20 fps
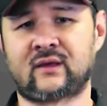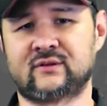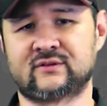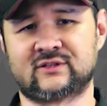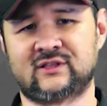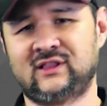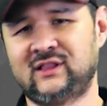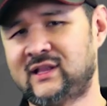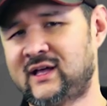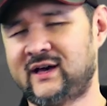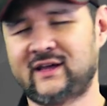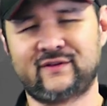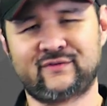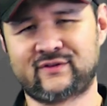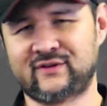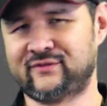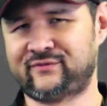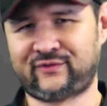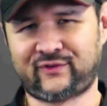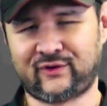There's a lot of
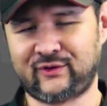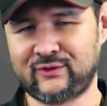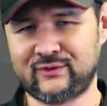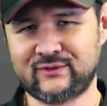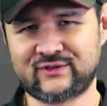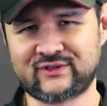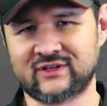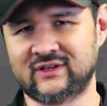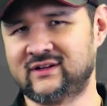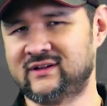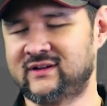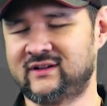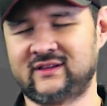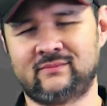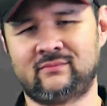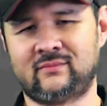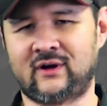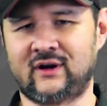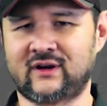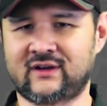confusion in the
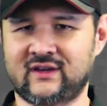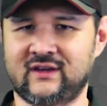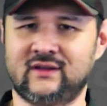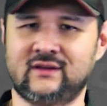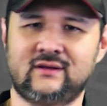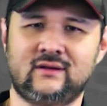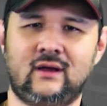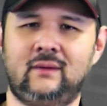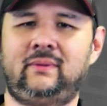market